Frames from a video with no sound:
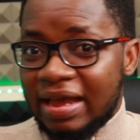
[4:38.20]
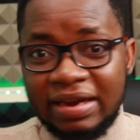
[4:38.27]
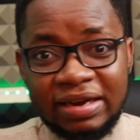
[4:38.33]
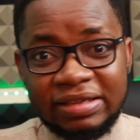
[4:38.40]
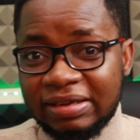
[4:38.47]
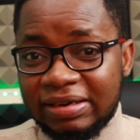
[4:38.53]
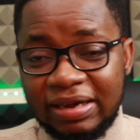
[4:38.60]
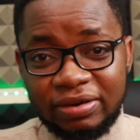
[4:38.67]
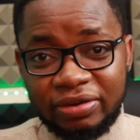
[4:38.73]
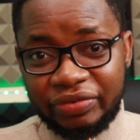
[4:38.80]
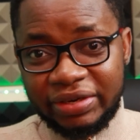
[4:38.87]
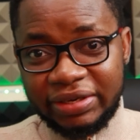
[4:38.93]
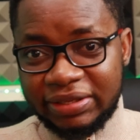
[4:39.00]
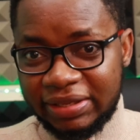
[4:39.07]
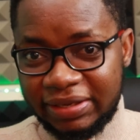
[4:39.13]
anything out
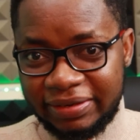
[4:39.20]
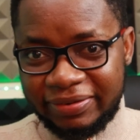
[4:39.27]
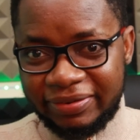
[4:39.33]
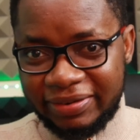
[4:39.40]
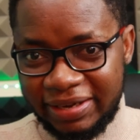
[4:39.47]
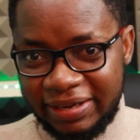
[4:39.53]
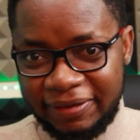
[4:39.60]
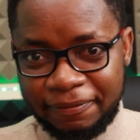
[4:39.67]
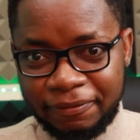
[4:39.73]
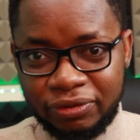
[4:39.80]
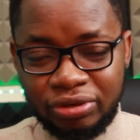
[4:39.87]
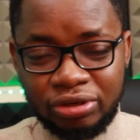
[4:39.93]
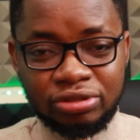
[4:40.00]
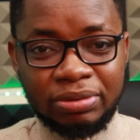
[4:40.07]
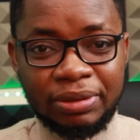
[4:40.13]
of anything. Okay.
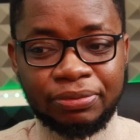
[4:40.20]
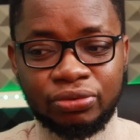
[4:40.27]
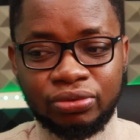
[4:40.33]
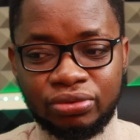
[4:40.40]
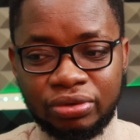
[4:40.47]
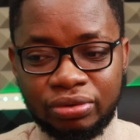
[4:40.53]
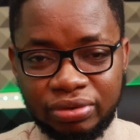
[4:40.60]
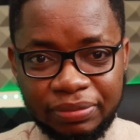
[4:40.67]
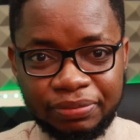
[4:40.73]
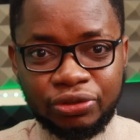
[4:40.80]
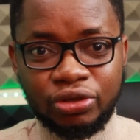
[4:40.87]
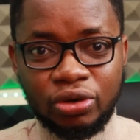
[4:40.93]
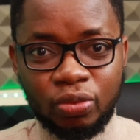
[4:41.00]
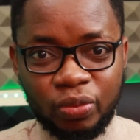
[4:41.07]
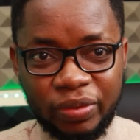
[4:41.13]
You want to be able to
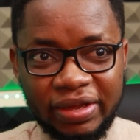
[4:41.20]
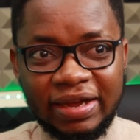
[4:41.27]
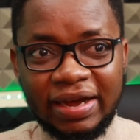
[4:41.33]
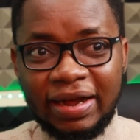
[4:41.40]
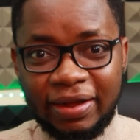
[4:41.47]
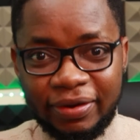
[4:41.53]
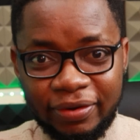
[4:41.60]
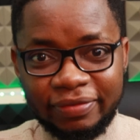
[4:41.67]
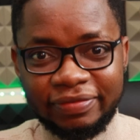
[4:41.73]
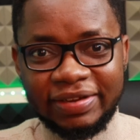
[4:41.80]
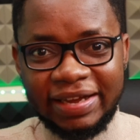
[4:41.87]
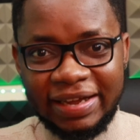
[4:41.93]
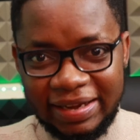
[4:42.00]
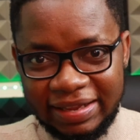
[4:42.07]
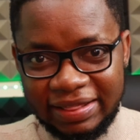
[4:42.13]
script your way out of
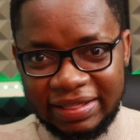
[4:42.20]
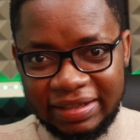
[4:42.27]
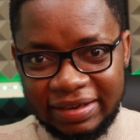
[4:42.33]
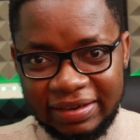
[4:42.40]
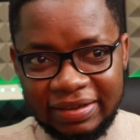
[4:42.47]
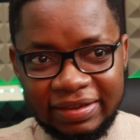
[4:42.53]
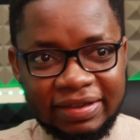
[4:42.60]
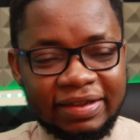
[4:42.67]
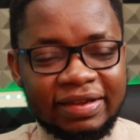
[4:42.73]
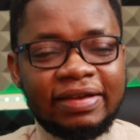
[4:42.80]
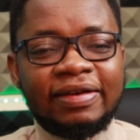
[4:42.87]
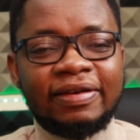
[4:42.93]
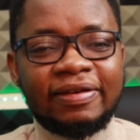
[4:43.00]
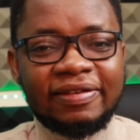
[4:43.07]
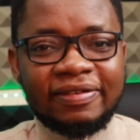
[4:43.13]
anything.
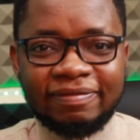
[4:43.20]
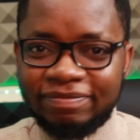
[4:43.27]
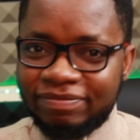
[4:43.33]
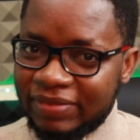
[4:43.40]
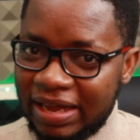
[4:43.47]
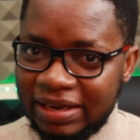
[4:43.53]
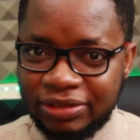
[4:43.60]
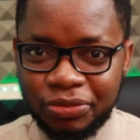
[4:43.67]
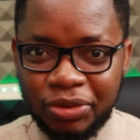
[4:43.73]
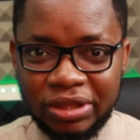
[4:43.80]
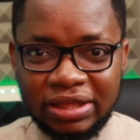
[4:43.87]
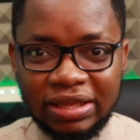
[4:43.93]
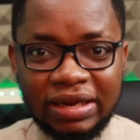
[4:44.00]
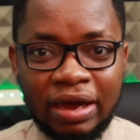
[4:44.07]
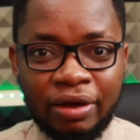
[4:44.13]
That is
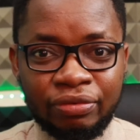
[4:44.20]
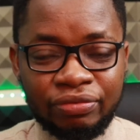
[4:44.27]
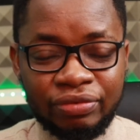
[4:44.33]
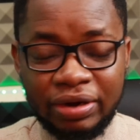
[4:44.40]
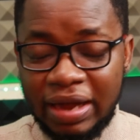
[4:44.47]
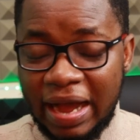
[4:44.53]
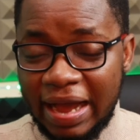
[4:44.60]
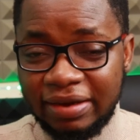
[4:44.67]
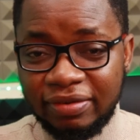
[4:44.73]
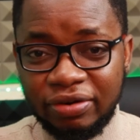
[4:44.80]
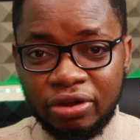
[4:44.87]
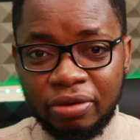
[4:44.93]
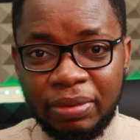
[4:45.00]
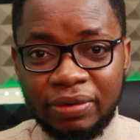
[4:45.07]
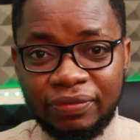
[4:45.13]
one thing I would re- highly
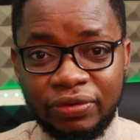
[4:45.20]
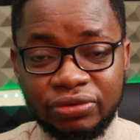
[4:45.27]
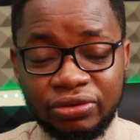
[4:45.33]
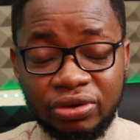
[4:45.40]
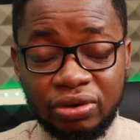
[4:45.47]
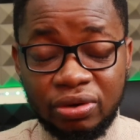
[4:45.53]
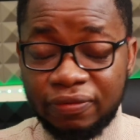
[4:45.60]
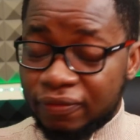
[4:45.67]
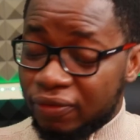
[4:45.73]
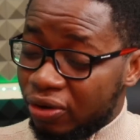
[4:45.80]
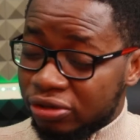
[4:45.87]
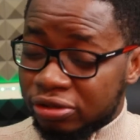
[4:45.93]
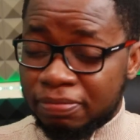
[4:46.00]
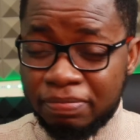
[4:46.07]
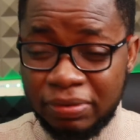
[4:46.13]
recommend for you to do. And of
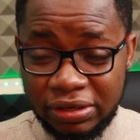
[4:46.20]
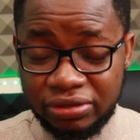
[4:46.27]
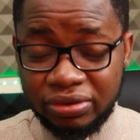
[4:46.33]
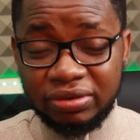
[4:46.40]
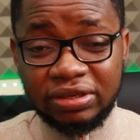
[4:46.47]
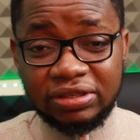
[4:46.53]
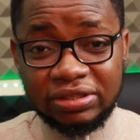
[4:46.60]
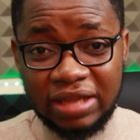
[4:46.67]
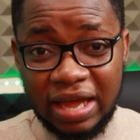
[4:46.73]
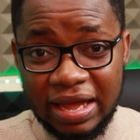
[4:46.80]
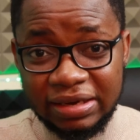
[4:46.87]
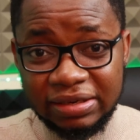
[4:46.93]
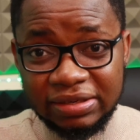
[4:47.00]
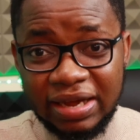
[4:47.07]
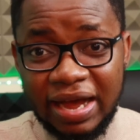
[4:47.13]
course, please
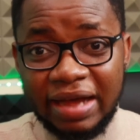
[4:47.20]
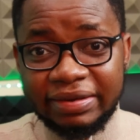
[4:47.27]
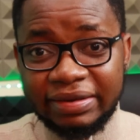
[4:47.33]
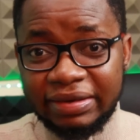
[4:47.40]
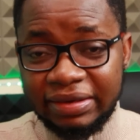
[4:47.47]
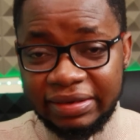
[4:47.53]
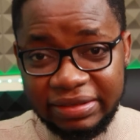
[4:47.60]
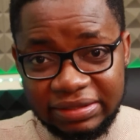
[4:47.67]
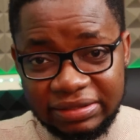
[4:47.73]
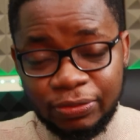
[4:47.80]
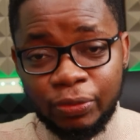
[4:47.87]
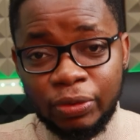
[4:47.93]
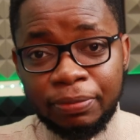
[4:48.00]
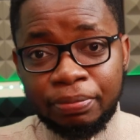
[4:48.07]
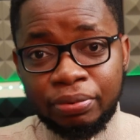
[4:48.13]
understand at
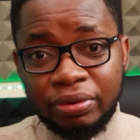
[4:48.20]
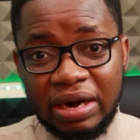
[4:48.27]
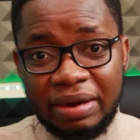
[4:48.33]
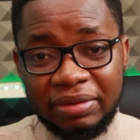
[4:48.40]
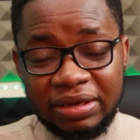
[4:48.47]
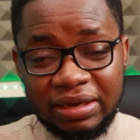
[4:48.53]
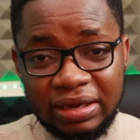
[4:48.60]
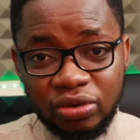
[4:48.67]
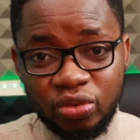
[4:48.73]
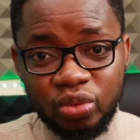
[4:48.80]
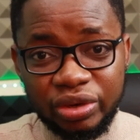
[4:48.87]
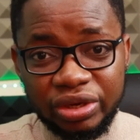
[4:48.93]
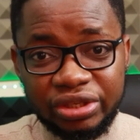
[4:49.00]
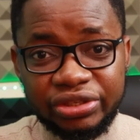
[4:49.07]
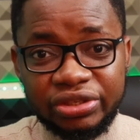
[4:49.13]
least one programming
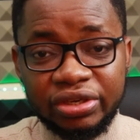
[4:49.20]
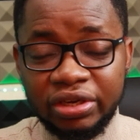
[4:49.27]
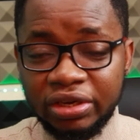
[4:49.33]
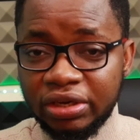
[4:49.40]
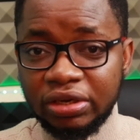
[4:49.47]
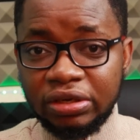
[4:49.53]
language